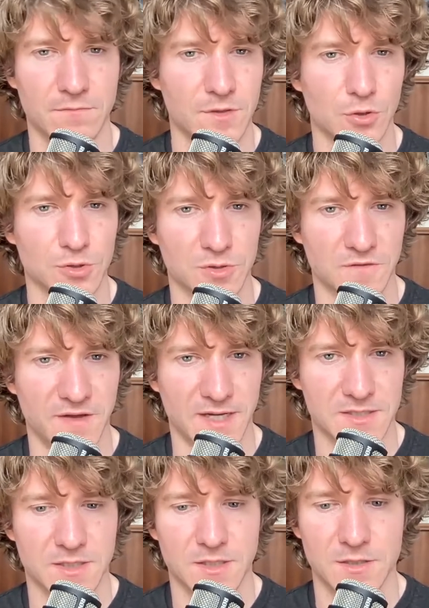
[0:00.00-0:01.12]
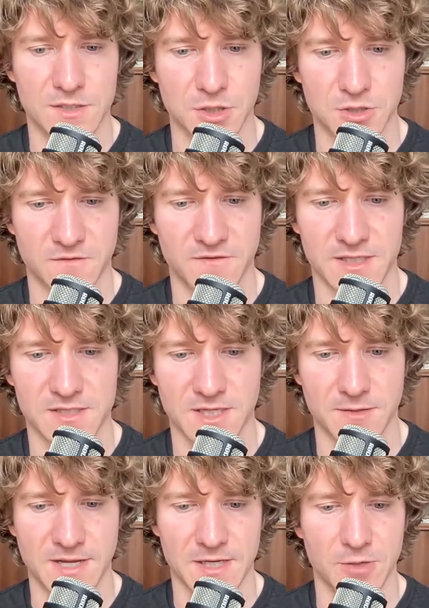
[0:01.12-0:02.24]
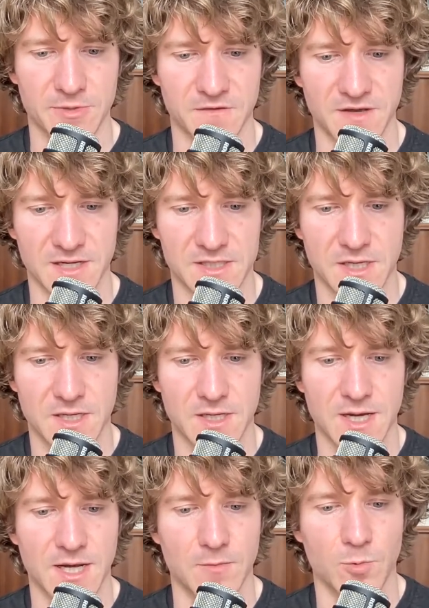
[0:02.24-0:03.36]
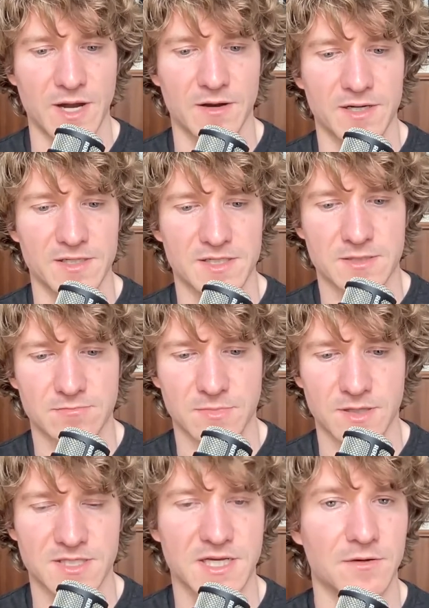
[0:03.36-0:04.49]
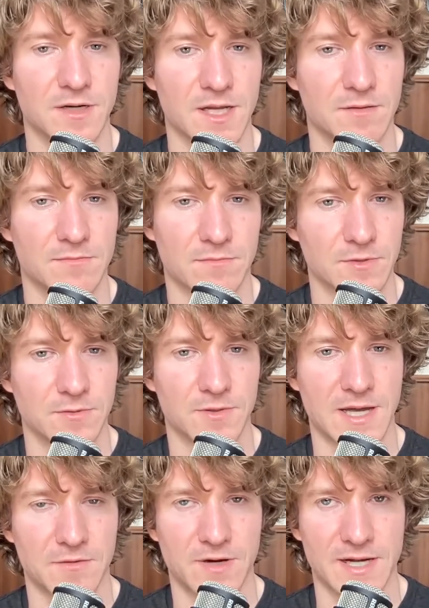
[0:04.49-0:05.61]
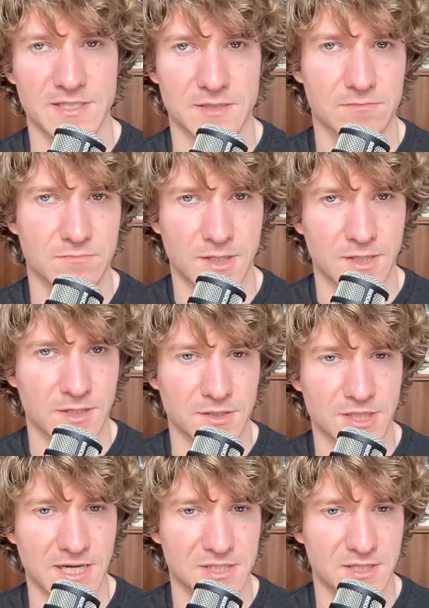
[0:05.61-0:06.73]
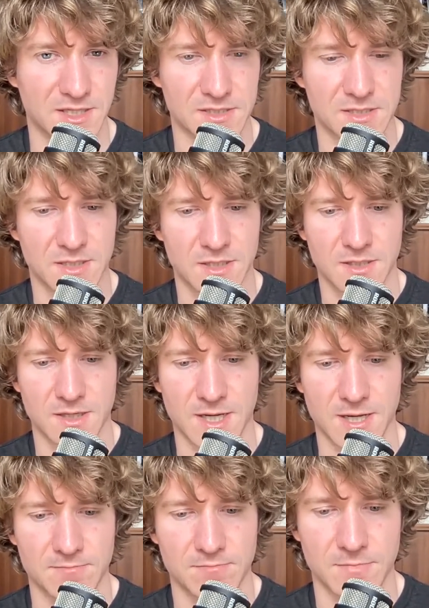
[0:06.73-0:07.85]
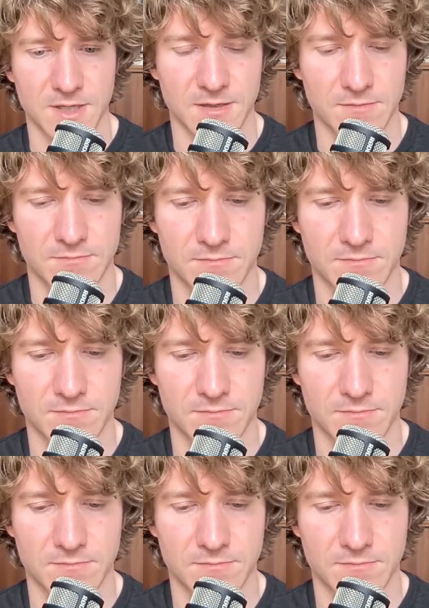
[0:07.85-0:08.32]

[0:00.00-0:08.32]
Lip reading: cultural effects, social effects, economic effects. Whereas tyranny, when that arises, can change things in a